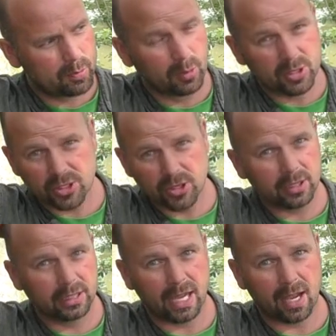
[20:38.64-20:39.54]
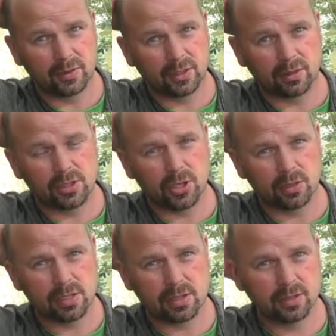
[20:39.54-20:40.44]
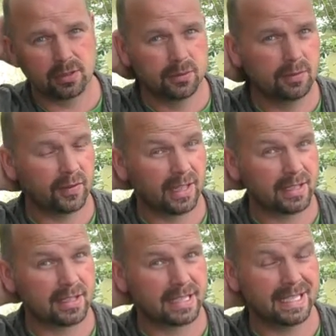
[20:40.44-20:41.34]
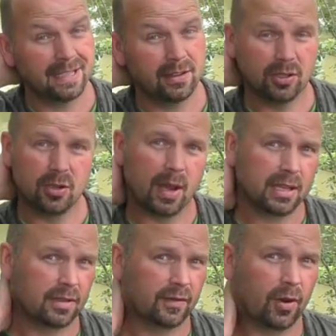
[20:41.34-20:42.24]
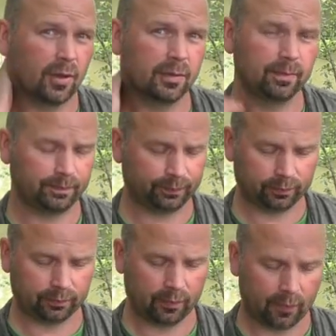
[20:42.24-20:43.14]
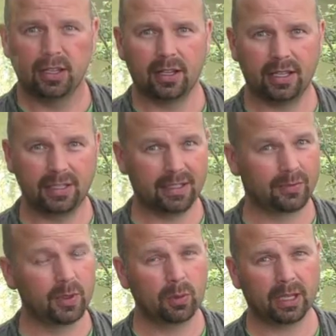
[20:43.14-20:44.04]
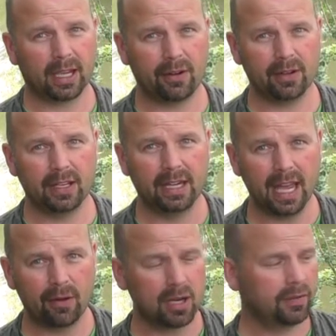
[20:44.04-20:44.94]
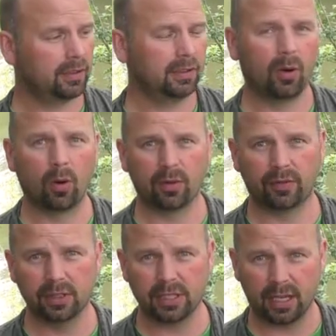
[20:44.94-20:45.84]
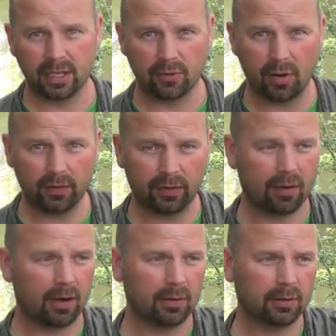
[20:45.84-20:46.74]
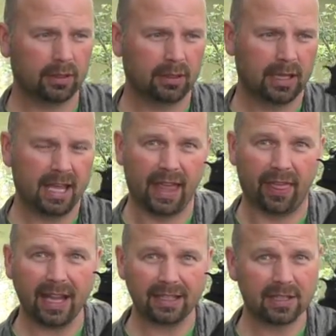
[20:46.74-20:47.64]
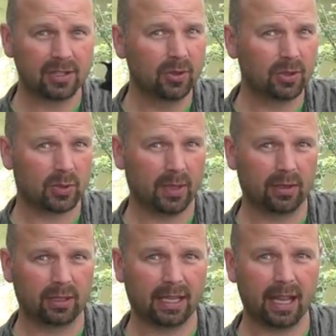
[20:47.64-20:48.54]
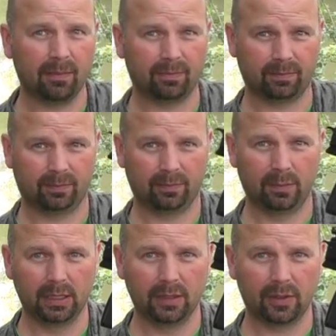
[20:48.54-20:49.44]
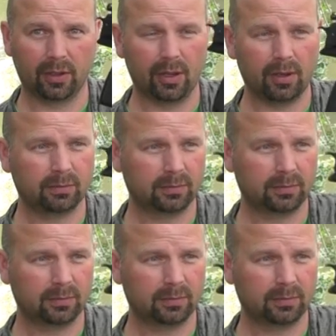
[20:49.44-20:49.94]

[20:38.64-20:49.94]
But we certainly haven't got the choice that you fellas in the US have got. If we don't want to carry an air rifle or a full-size rifle around, that's as good as we're going to get, believe it or not.